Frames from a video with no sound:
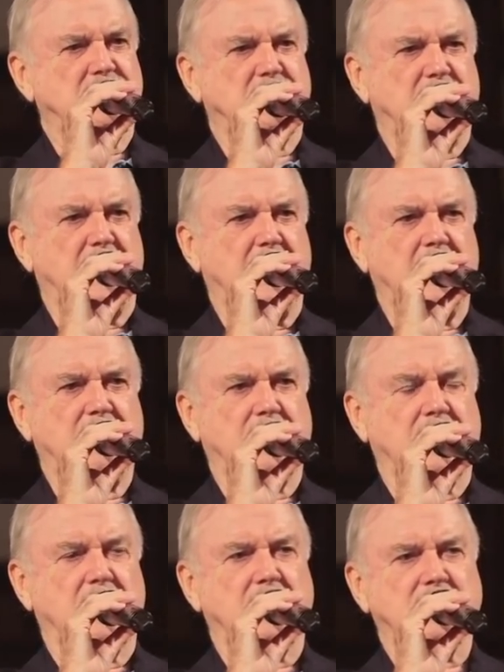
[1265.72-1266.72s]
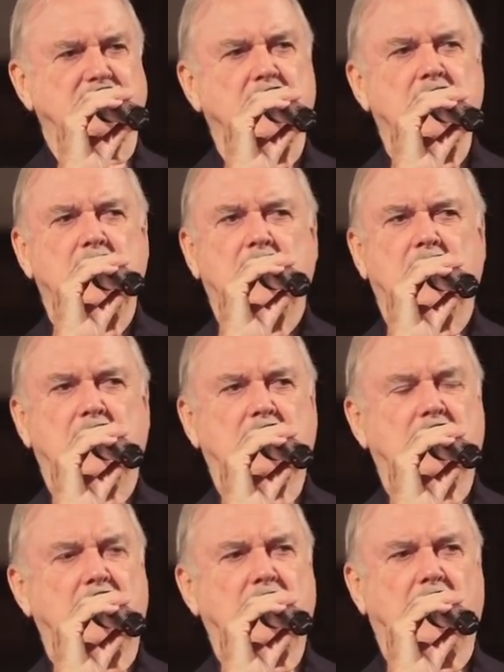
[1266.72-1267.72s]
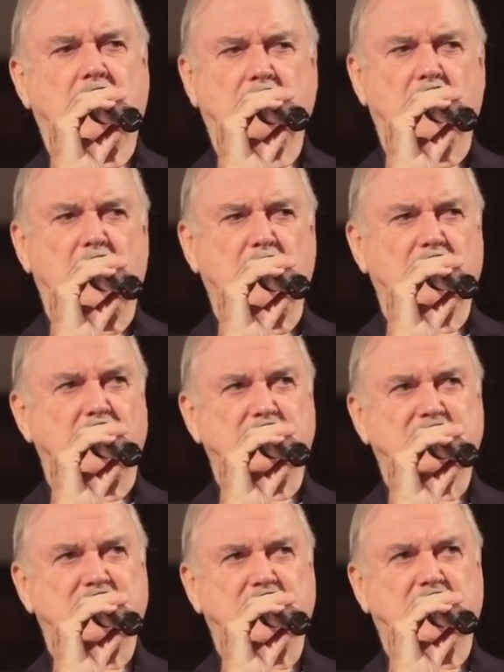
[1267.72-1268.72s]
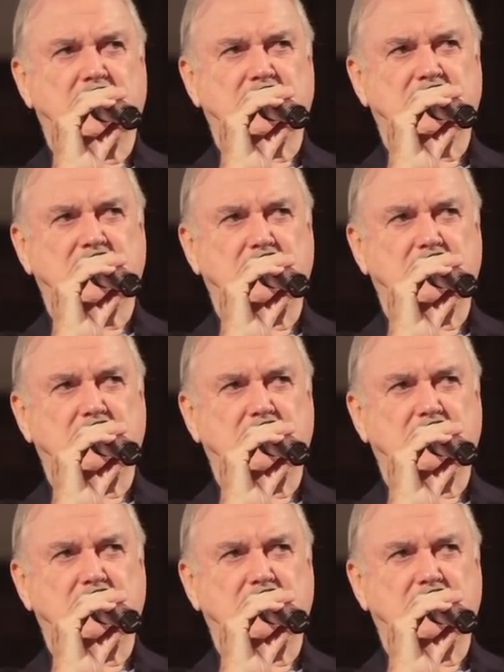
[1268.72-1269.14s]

behavior on us. And I remember in particular